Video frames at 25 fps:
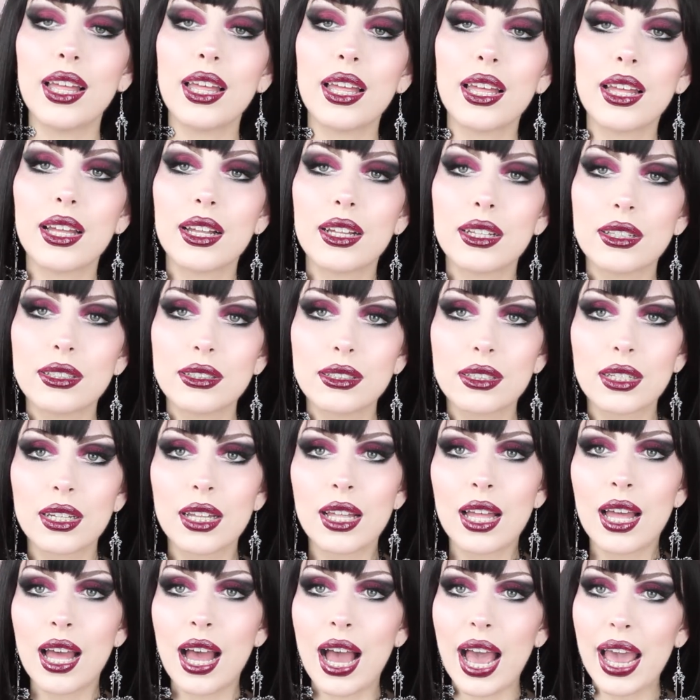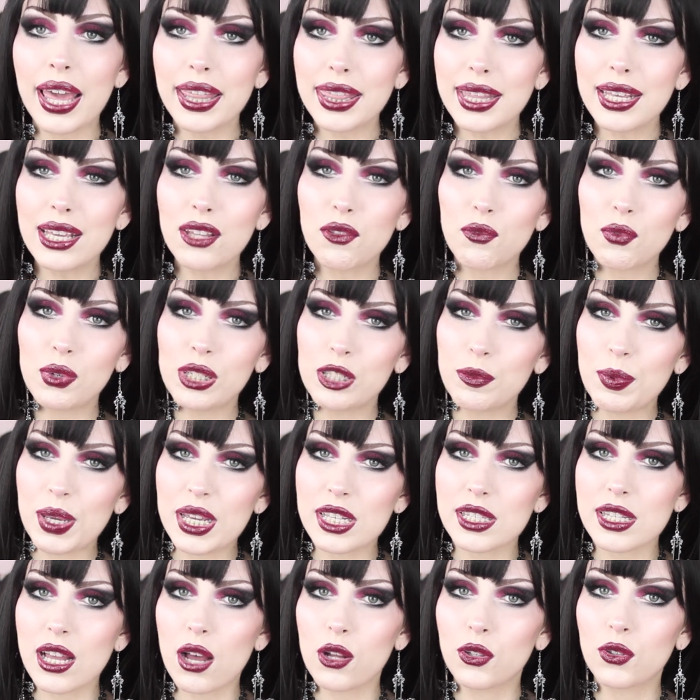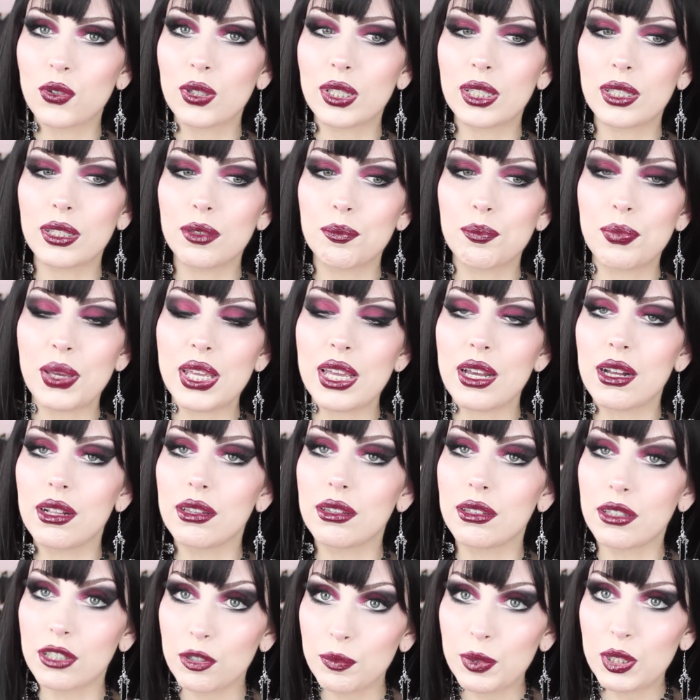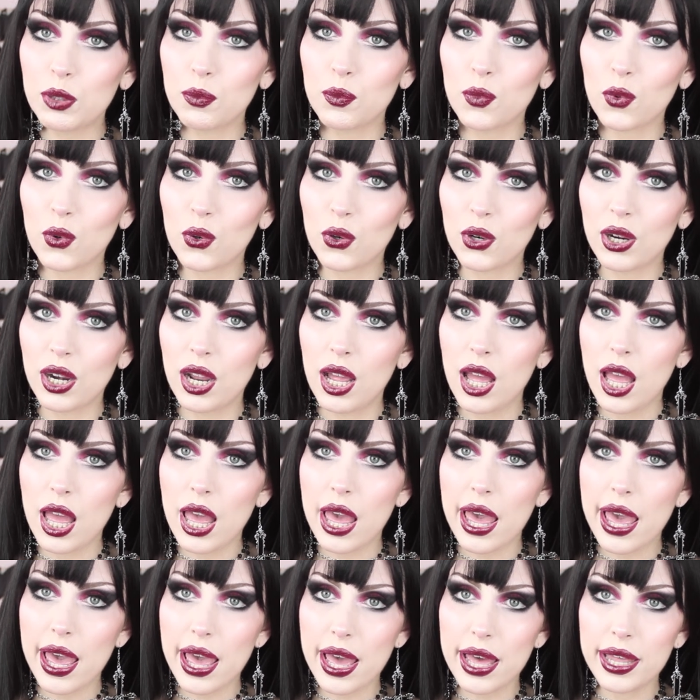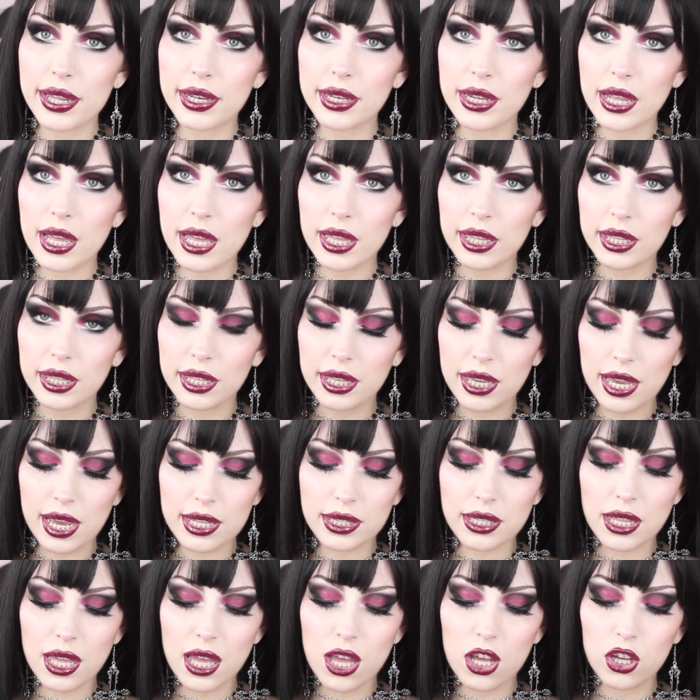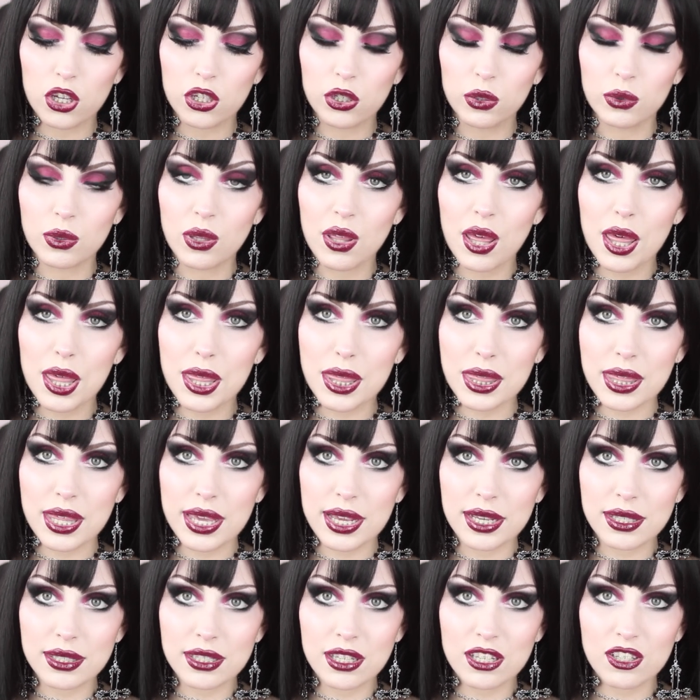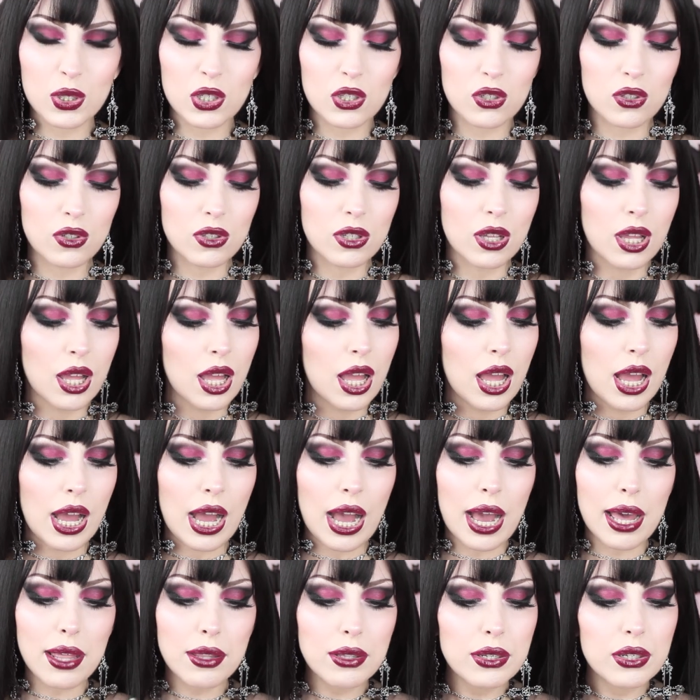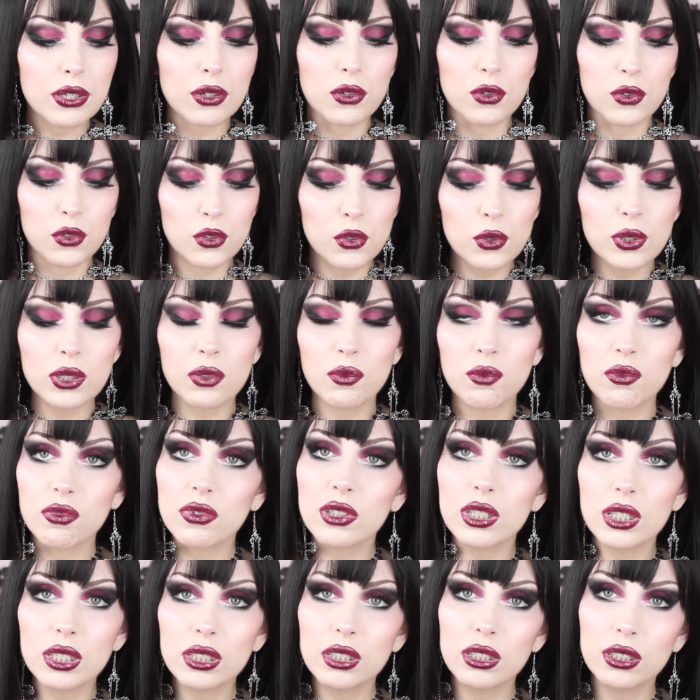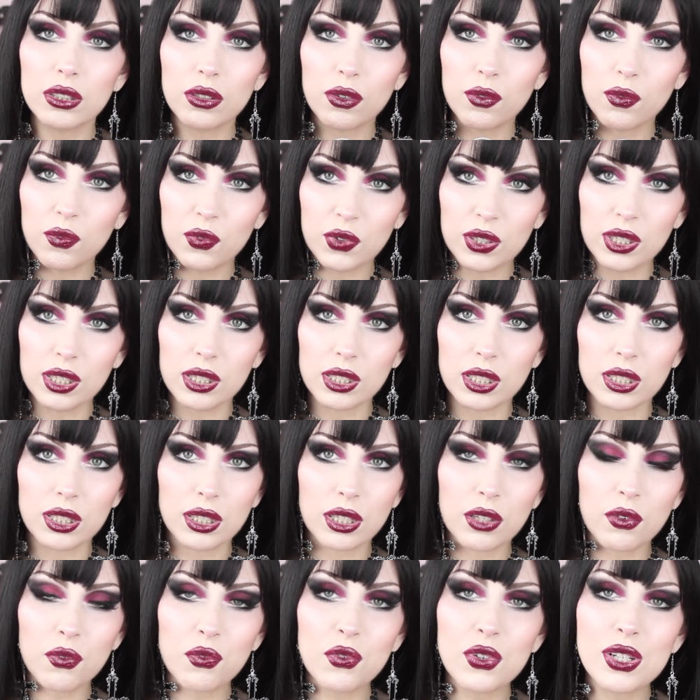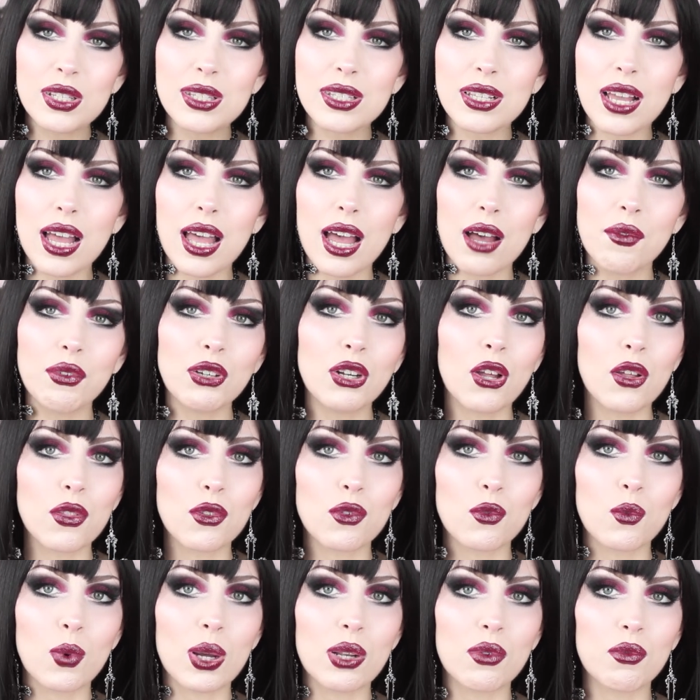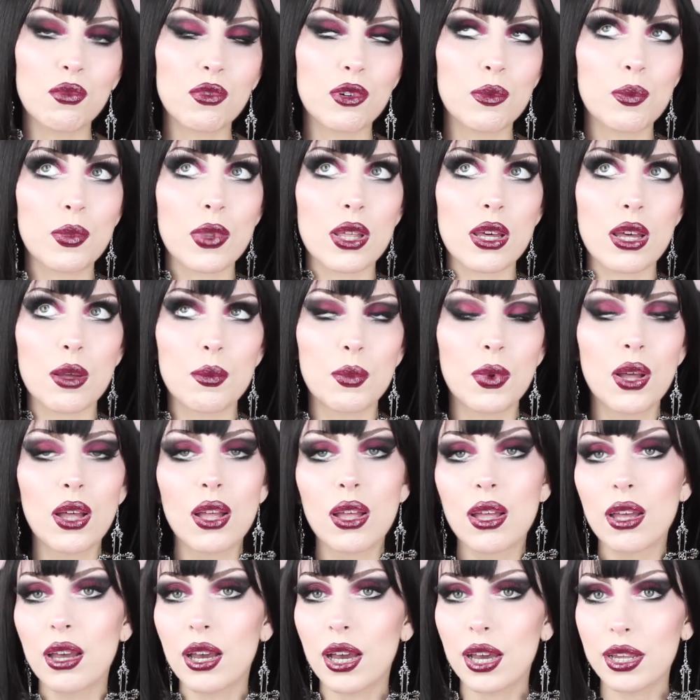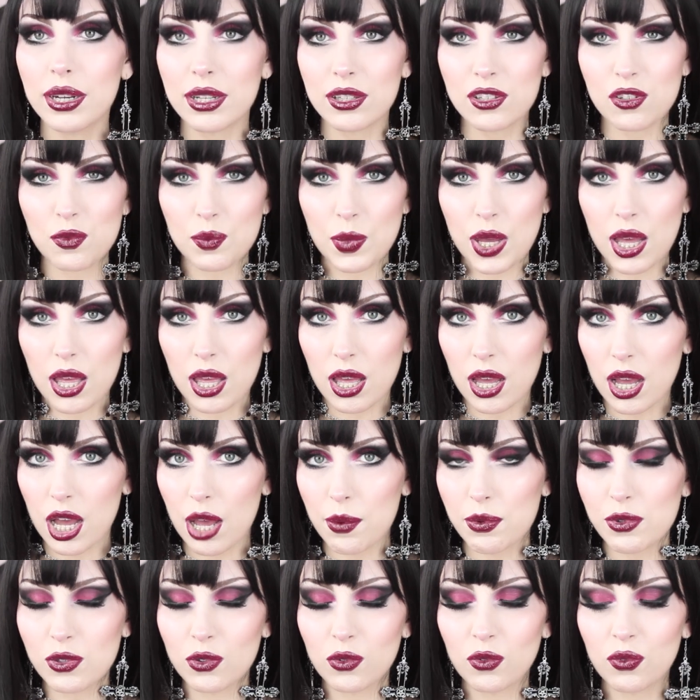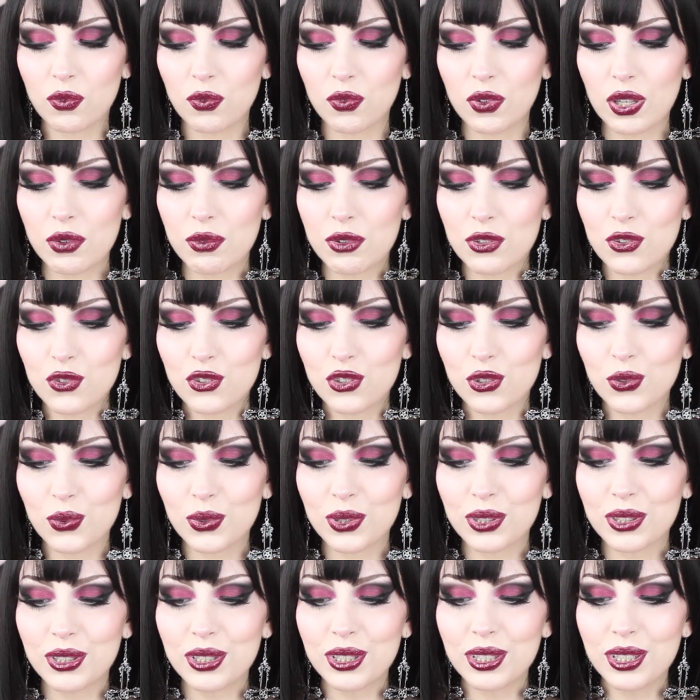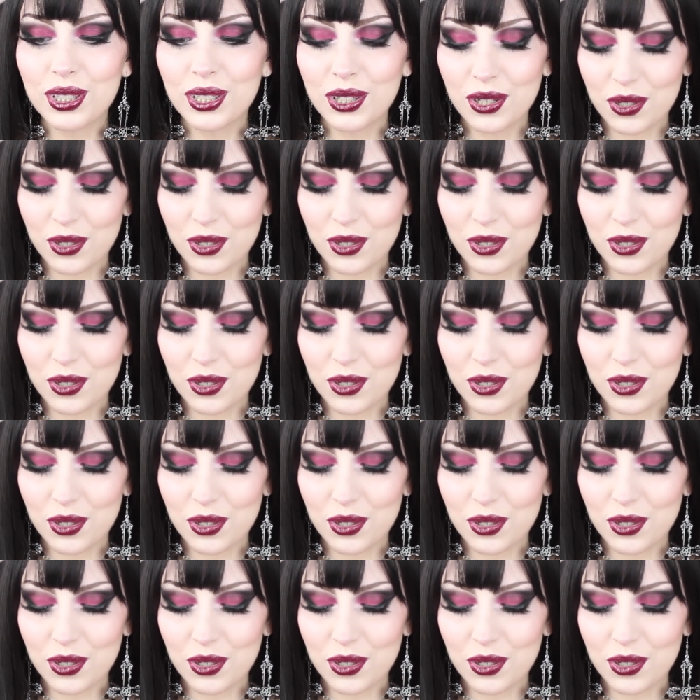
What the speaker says: And I think it really pays out to pay a little bit more and get good things, because I don't know, you can really feel the difference. I have another one from them, and it's my absolute favorite choker.